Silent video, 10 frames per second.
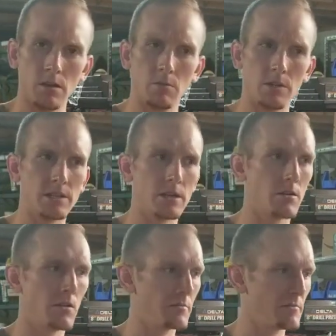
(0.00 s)
what's it
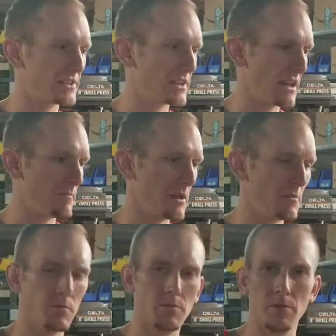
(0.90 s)
called, Miss Amy?
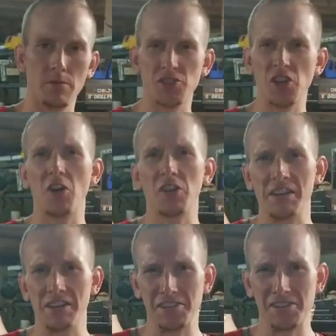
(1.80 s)

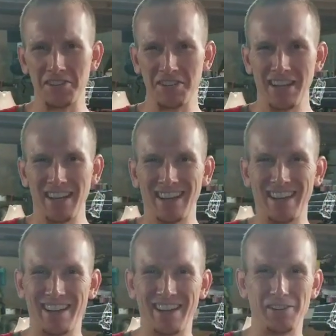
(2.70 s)
Sogginess.
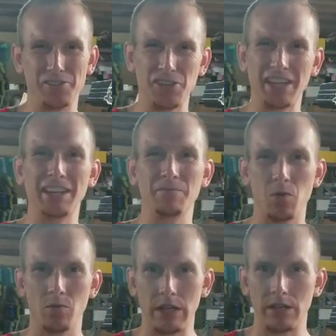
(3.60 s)
Your skin
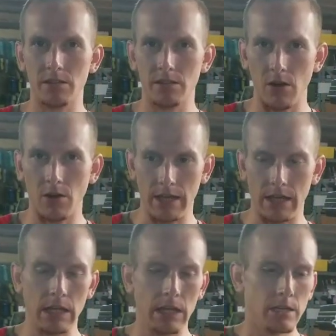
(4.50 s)
won't get
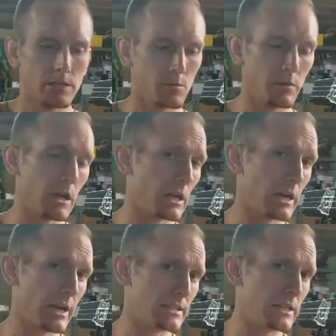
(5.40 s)
soggy. So we've got
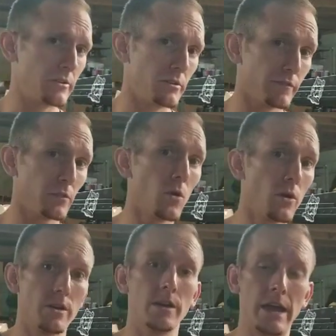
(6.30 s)
guys down in
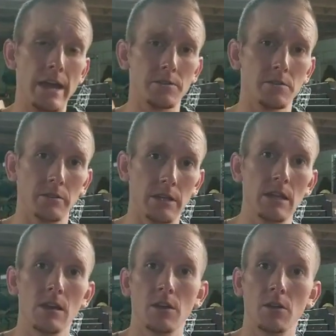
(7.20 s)
Florida,
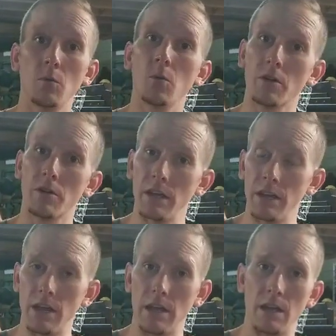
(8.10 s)
actually, who work
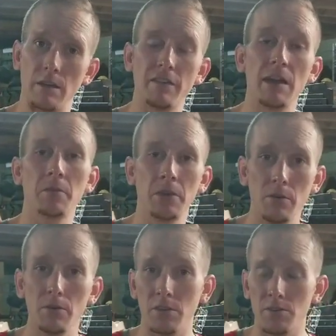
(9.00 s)
in a
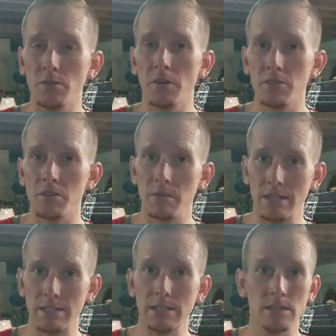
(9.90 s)
family-owned construction
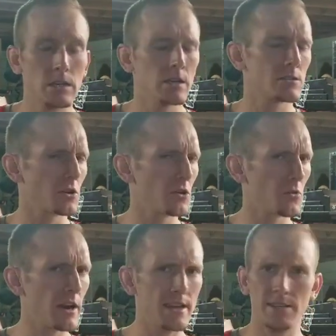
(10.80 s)
business. It's a
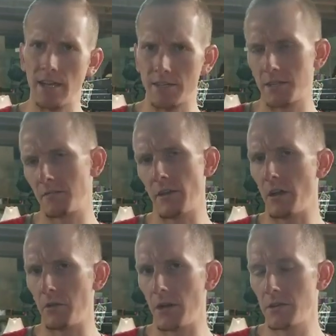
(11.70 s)
great test and
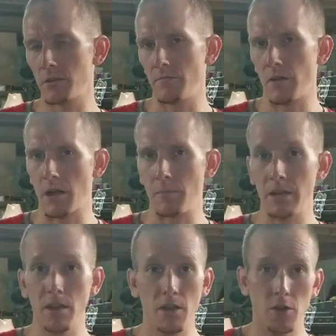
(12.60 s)
evaluation
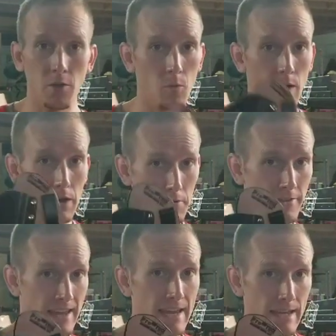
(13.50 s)
environment, who wear
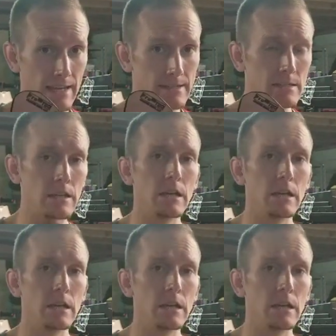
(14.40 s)
these